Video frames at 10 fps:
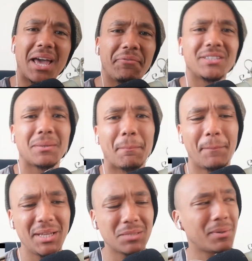life is a
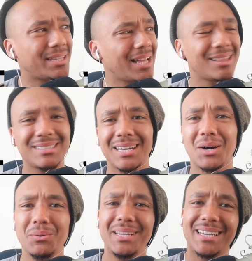bitch, but that is
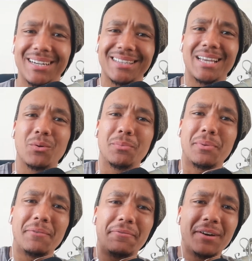the only cunt I
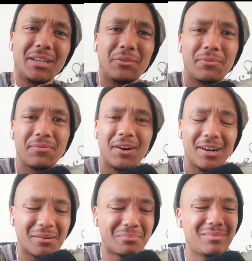would prefer to
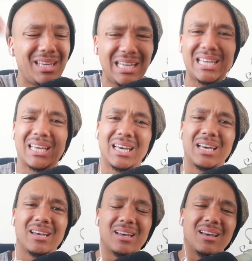fuck me.
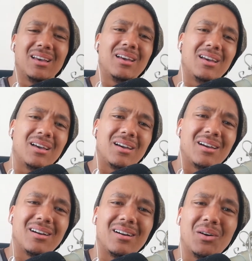
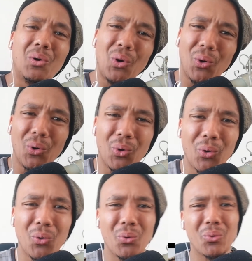
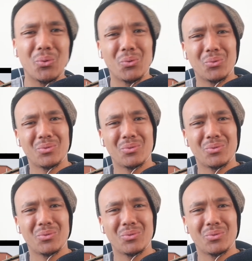Ooh.